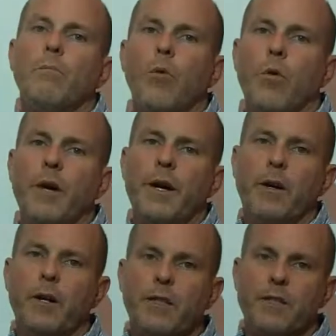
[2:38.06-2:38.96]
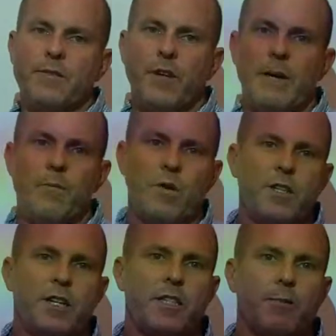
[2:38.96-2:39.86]
more hearings, invite more
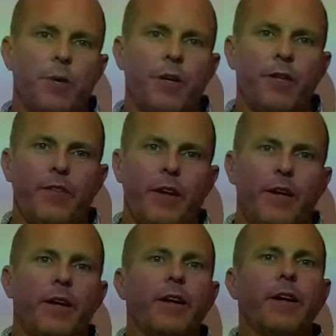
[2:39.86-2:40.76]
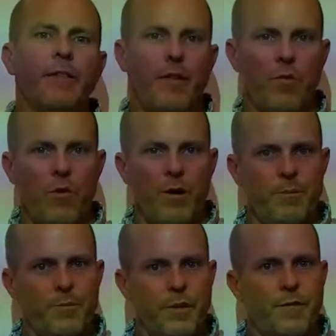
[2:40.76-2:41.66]
testimony if they want
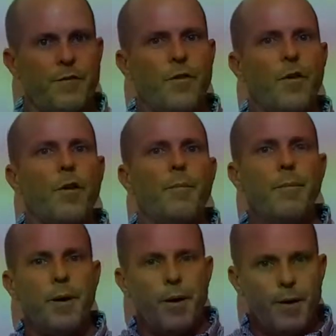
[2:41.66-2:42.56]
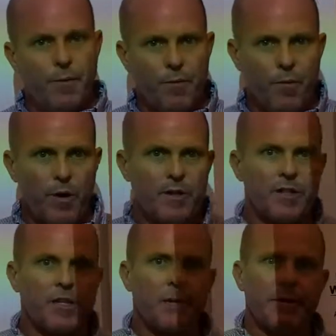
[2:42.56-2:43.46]
to confirm what the
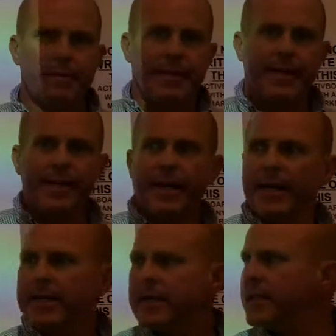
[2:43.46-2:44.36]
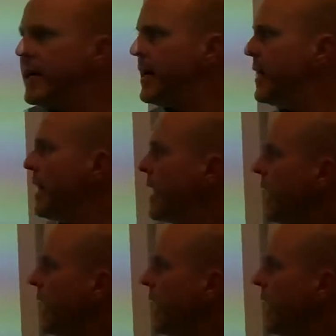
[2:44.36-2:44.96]
subcommittee has said,